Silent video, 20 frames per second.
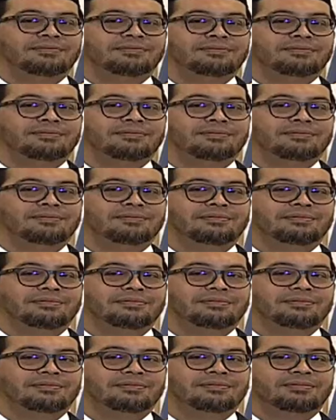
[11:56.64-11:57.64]

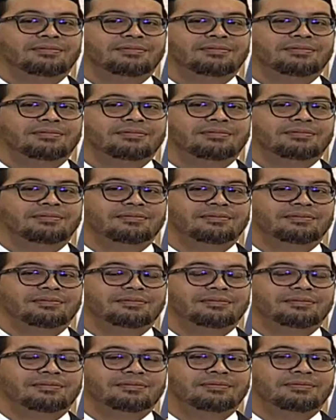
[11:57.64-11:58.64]

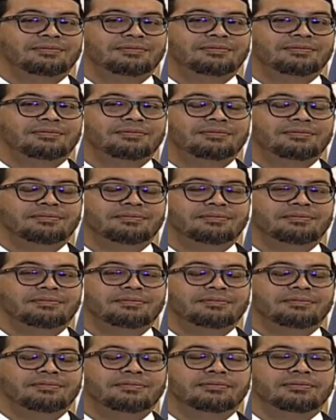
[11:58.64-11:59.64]

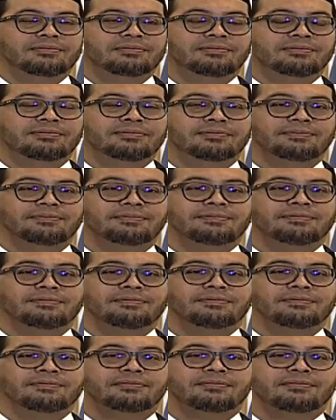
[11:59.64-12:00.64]

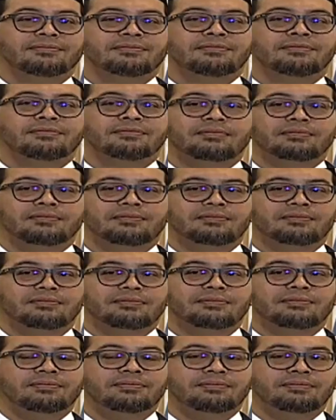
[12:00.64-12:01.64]

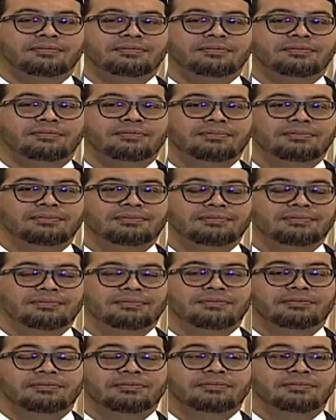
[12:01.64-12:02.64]

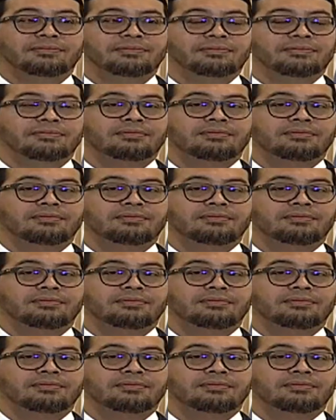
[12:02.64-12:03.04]
This person isn't speaking.